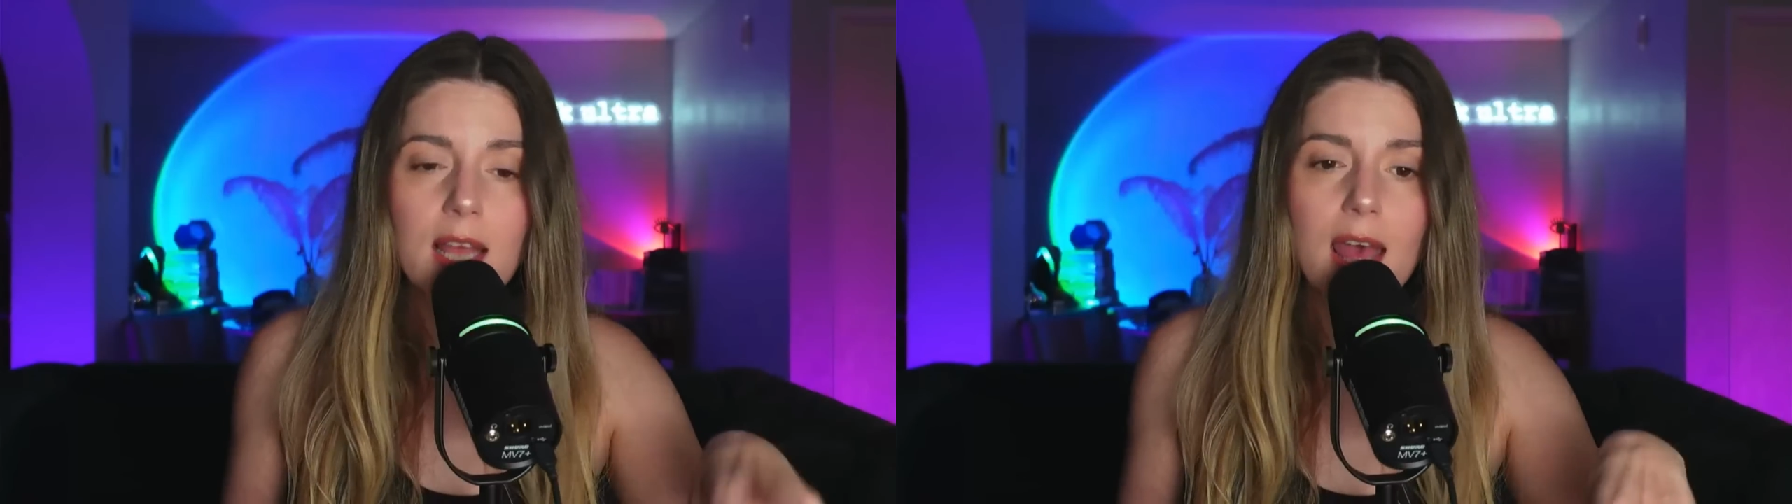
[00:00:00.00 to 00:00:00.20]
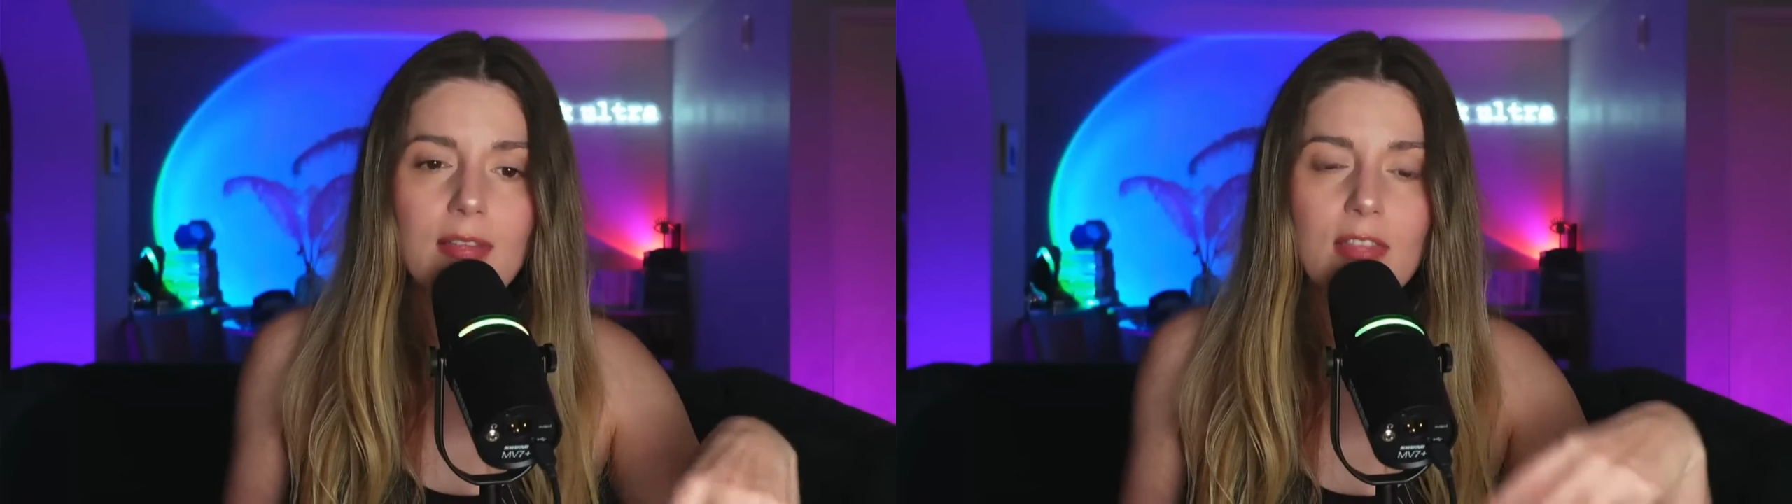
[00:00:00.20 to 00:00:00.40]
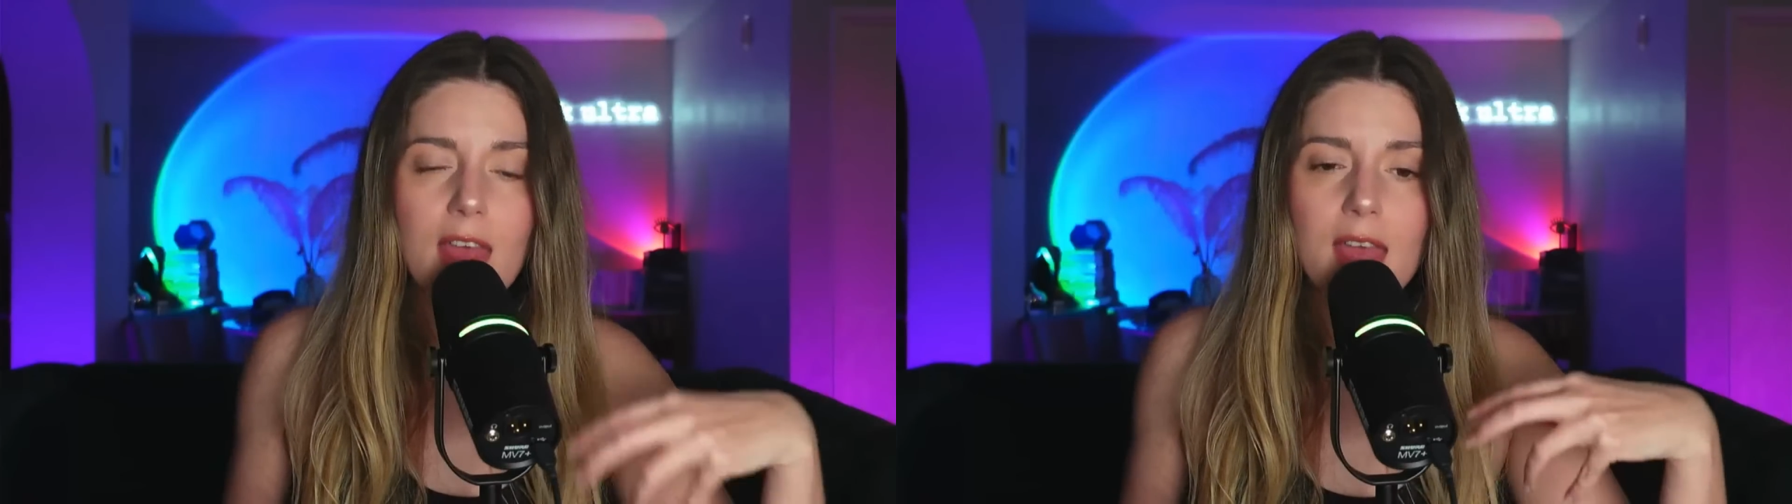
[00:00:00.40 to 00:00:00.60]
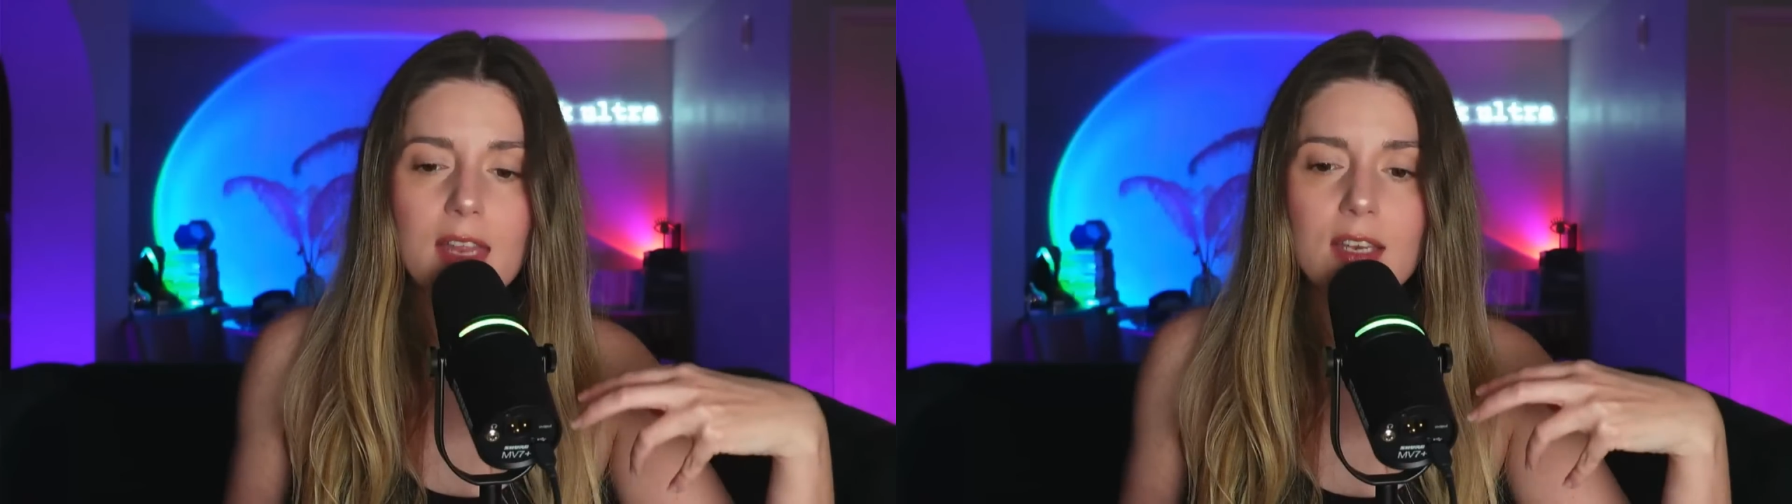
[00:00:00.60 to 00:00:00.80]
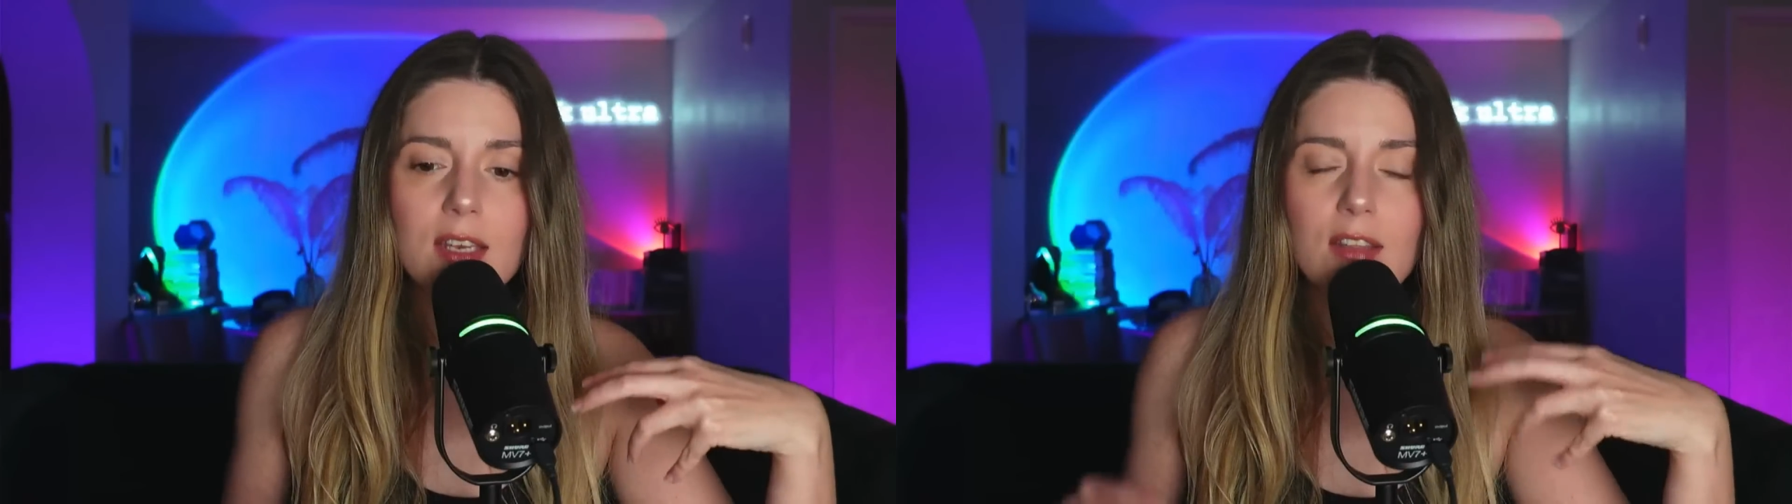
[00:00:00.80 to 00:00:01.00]
And
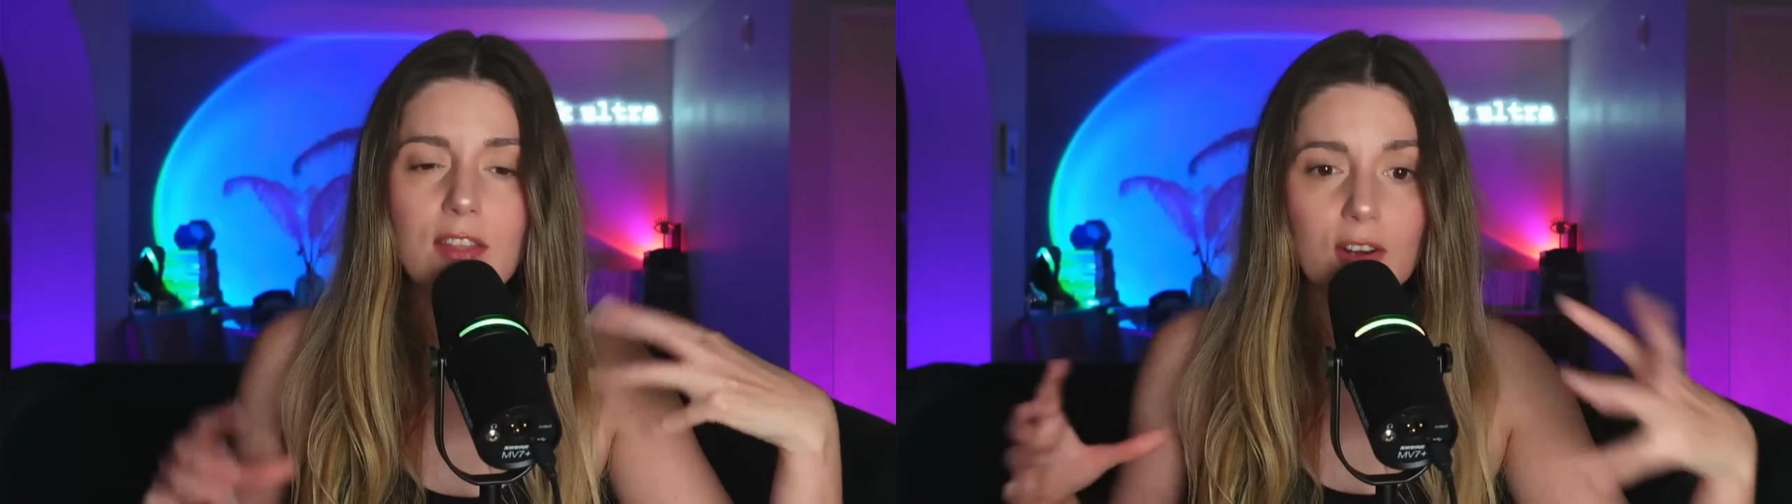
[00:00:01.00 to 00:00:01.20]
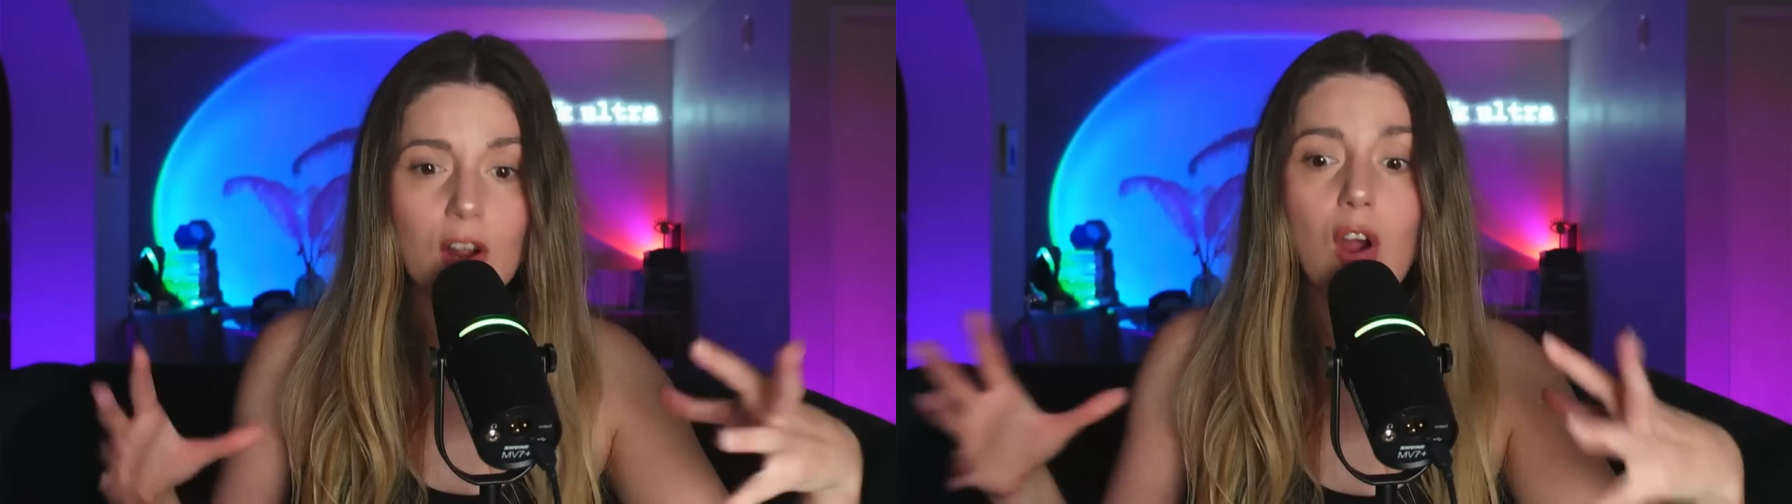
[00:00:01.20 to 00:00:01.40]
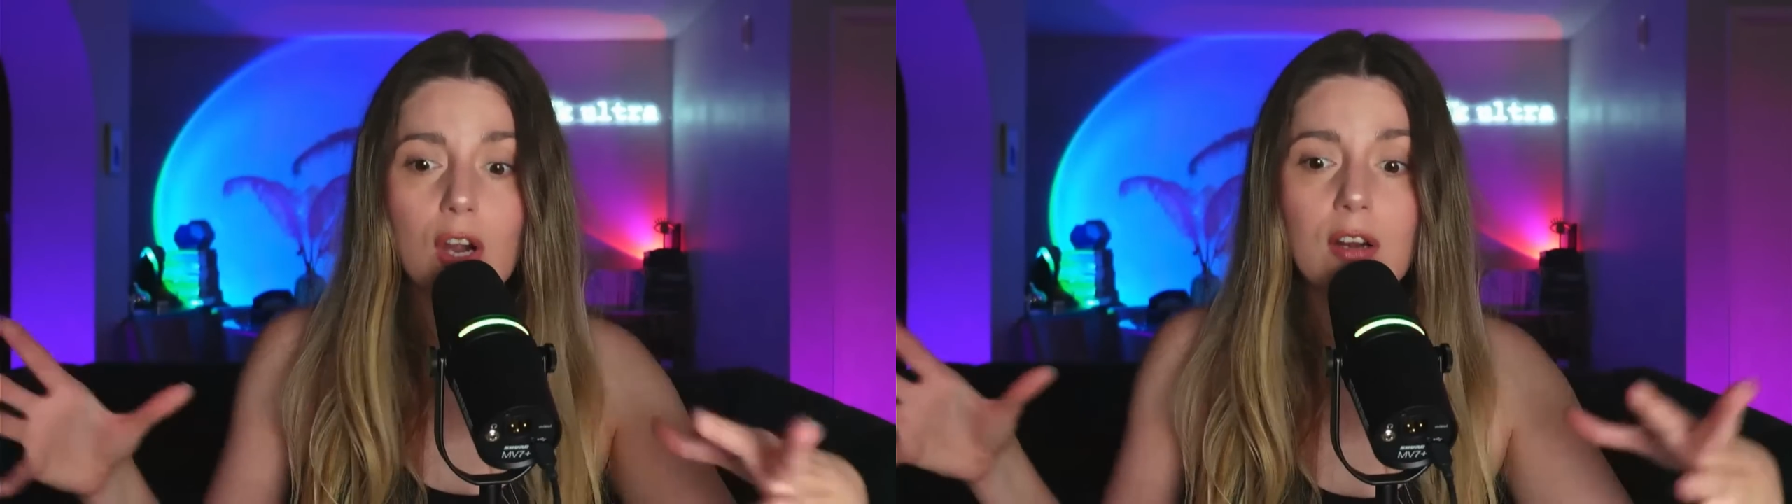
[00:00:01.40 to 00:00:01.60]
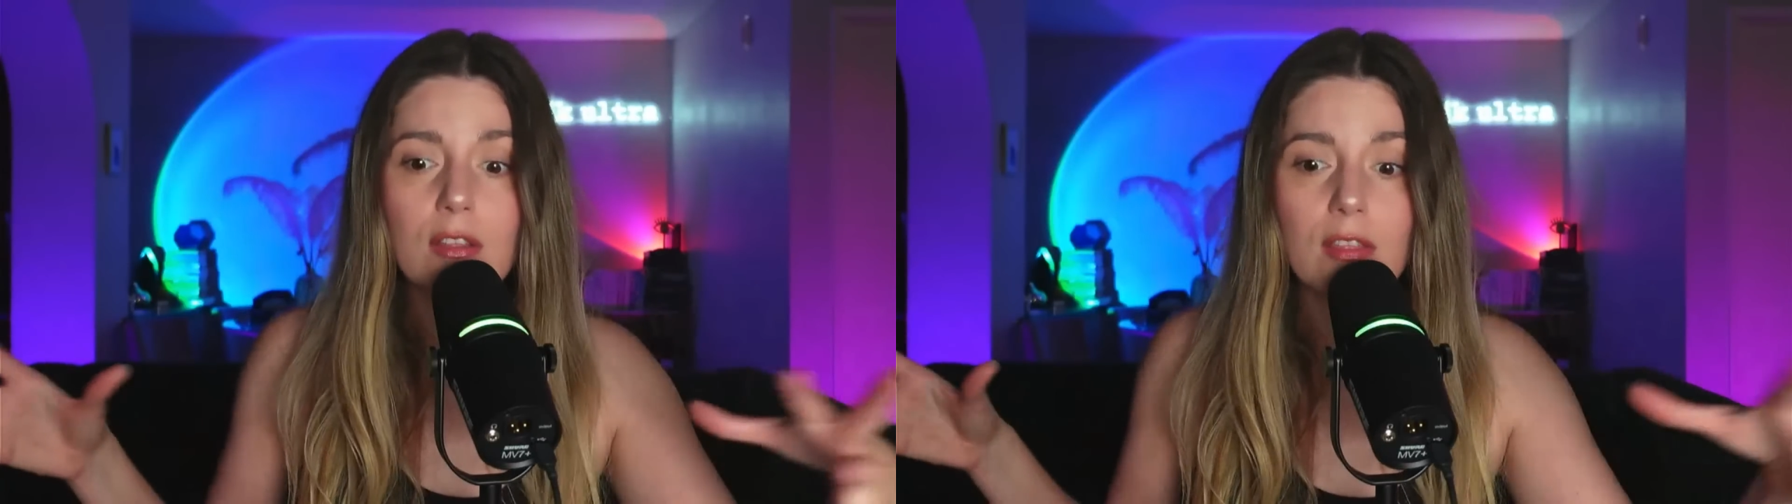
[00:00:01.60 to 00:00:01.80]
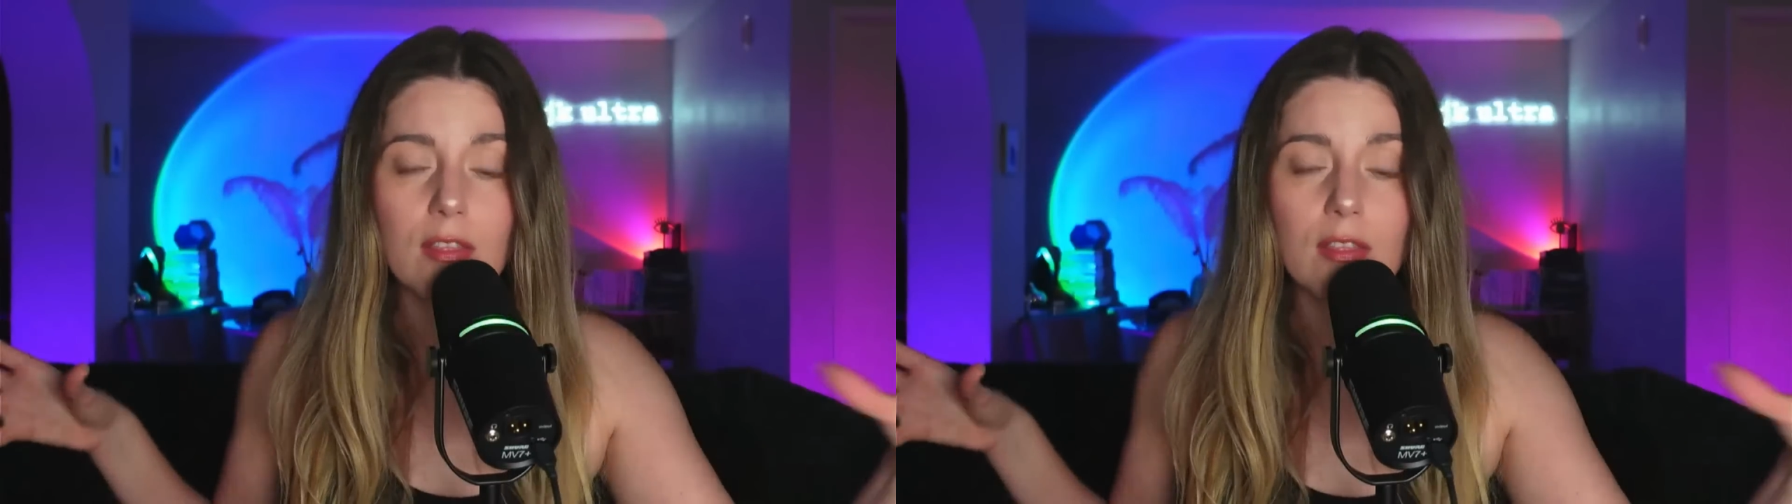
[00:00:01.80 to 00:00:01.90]
then there are